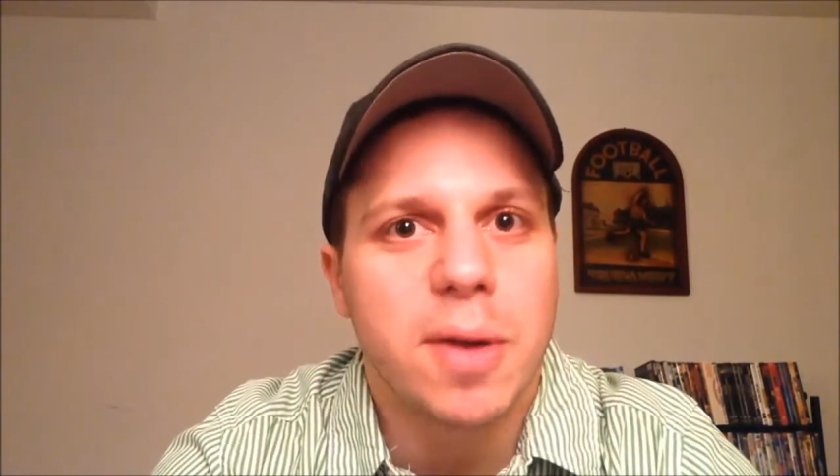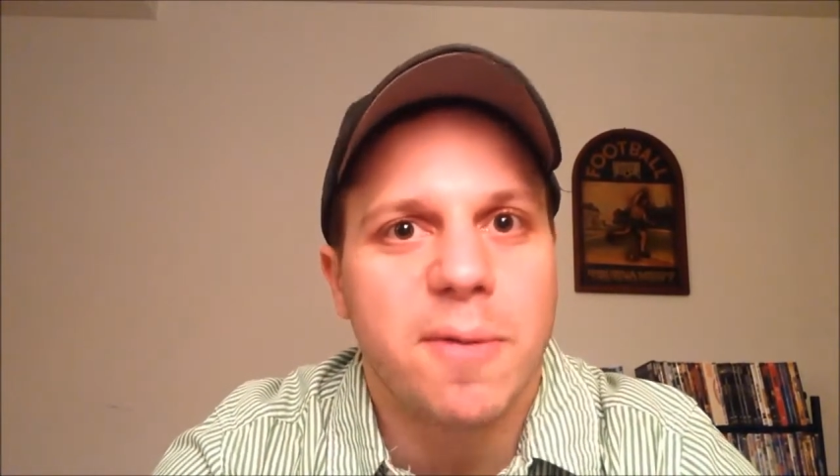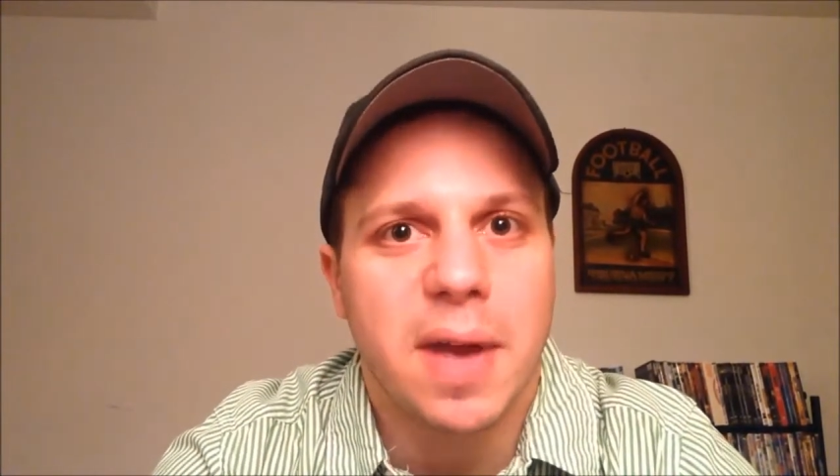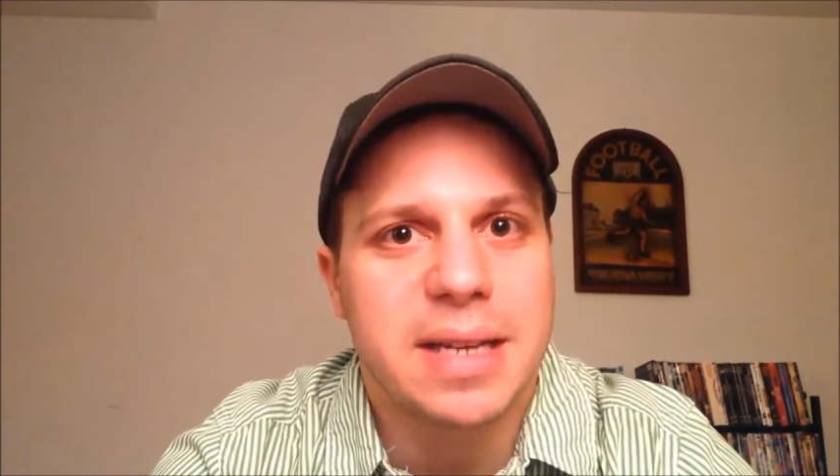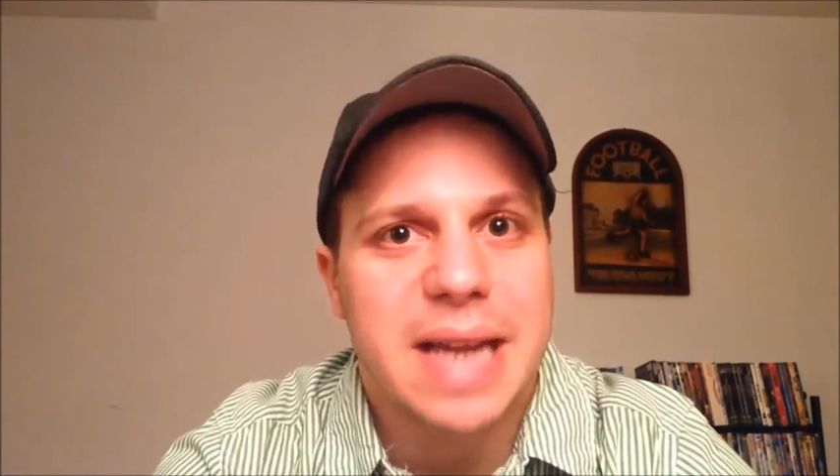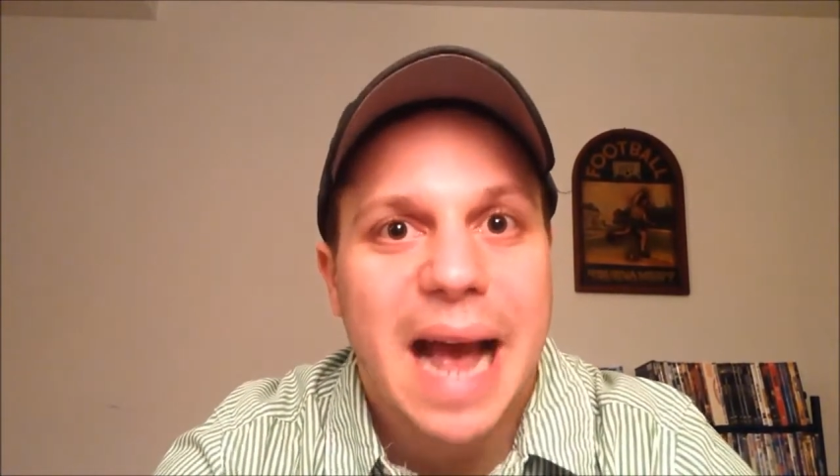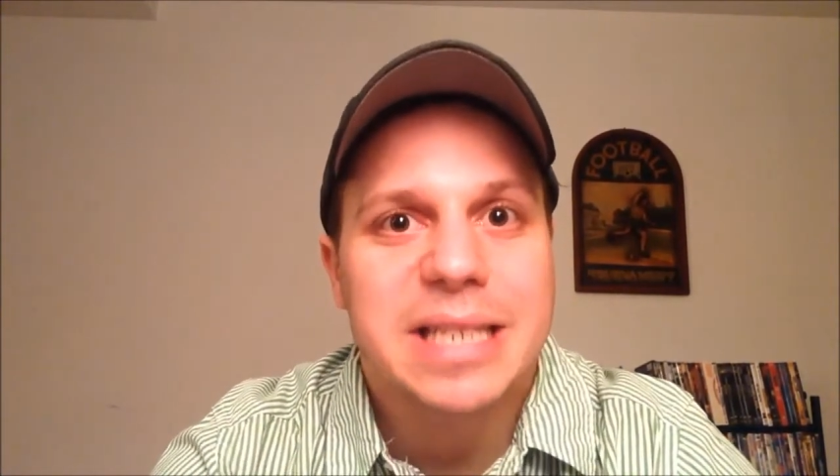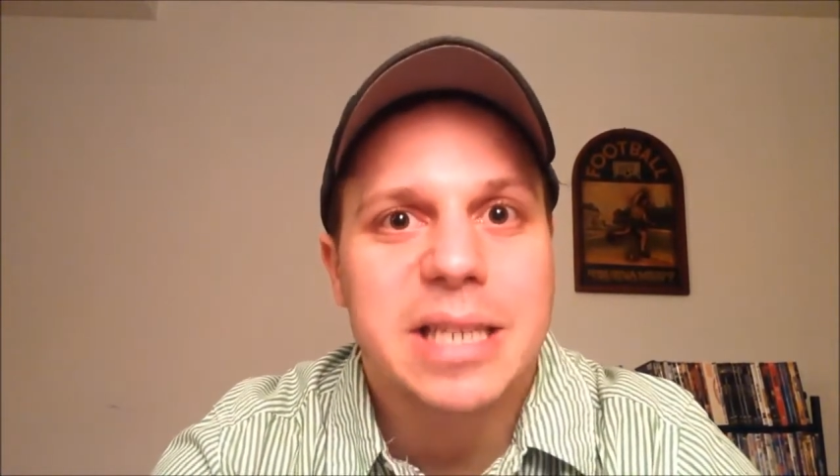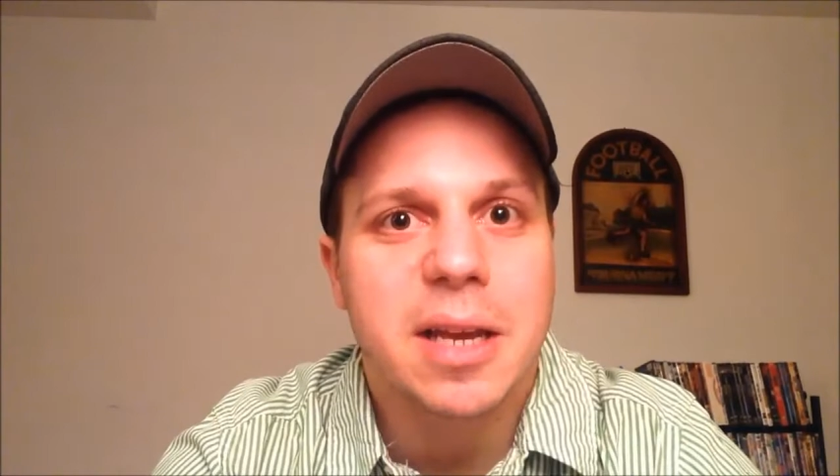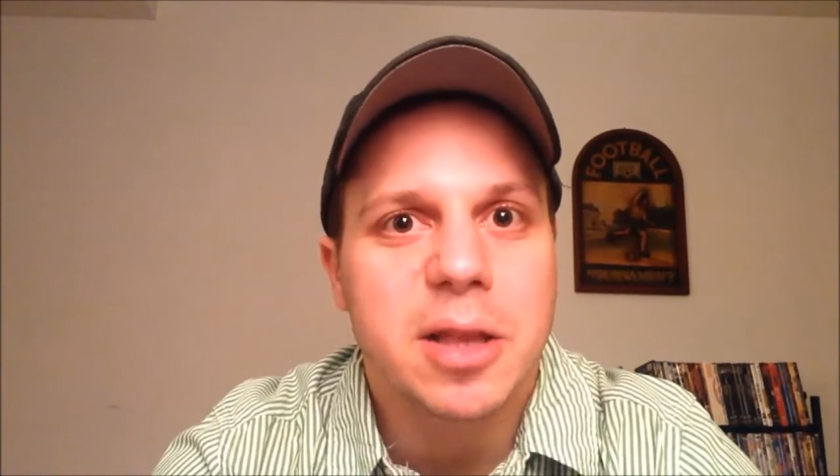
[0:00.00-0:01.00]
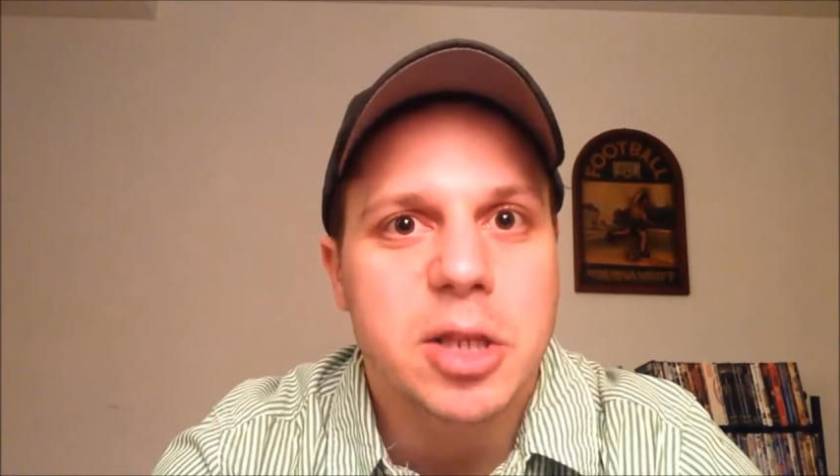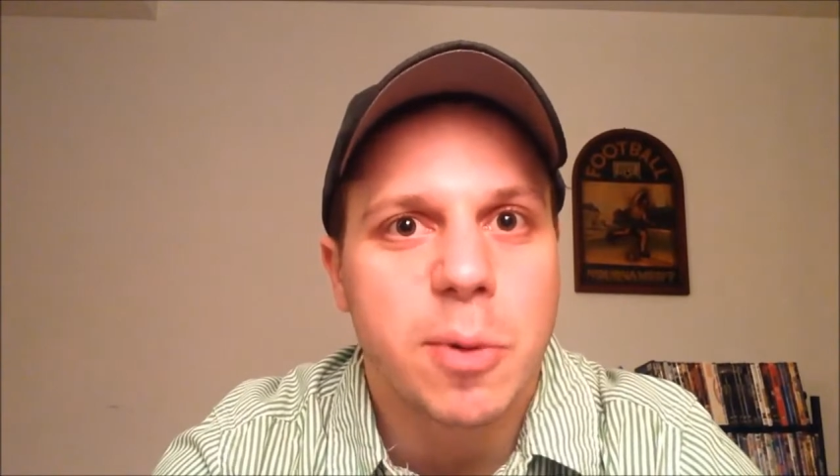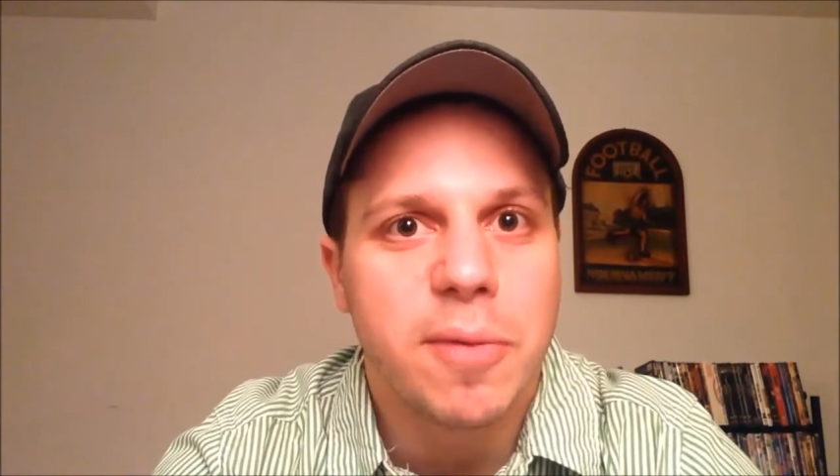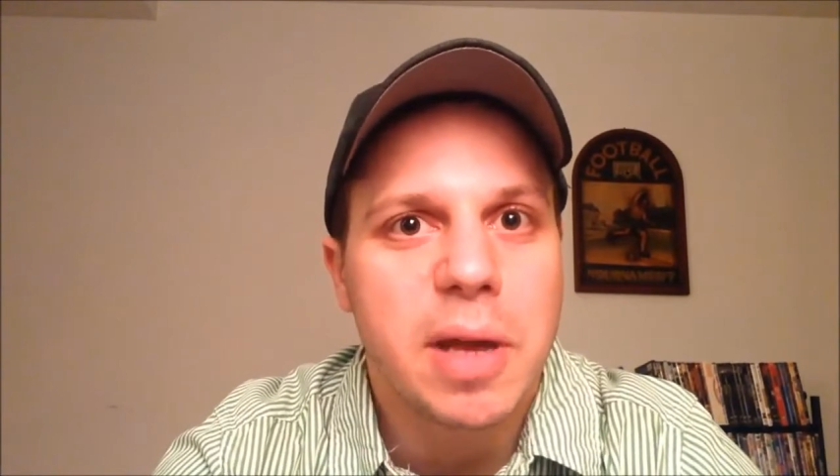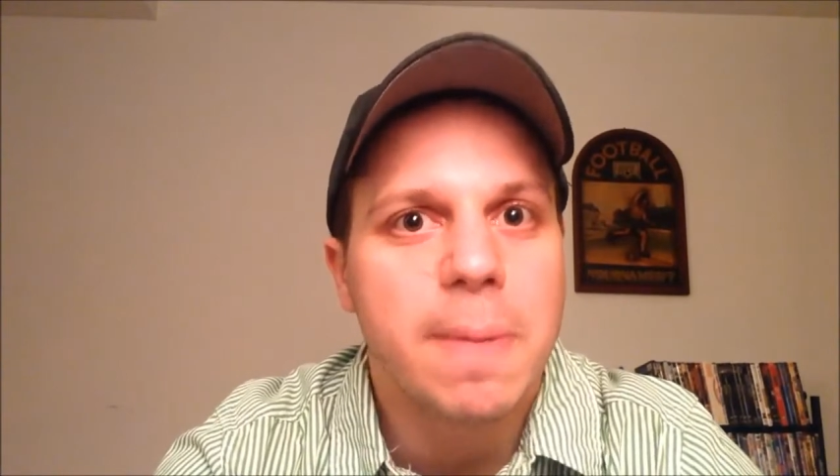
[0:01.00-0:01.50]
fantastic in this
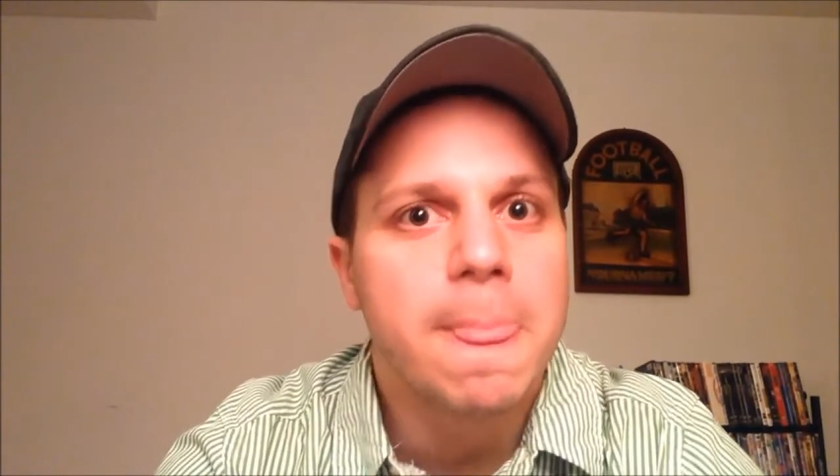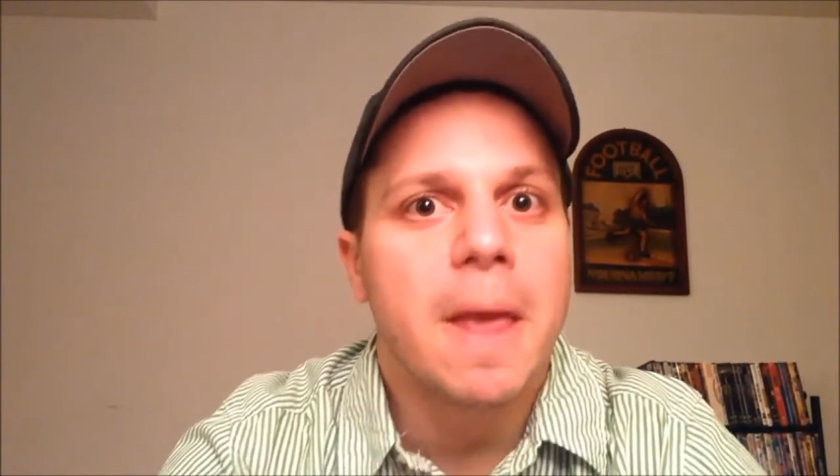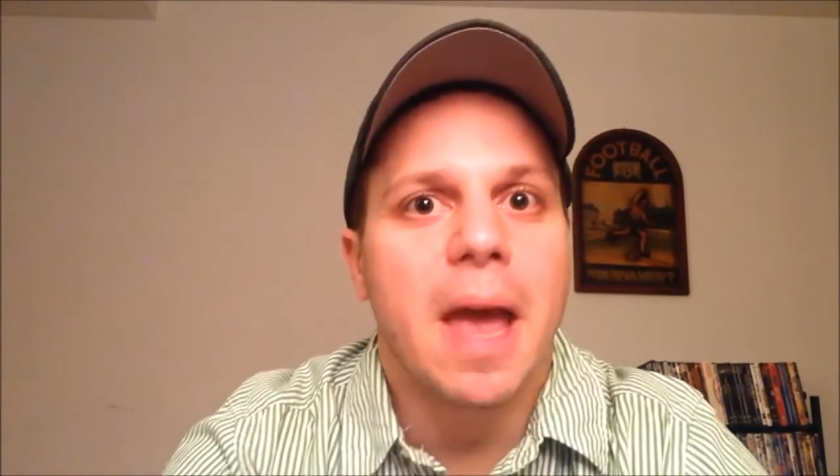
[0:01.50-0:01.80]
movie.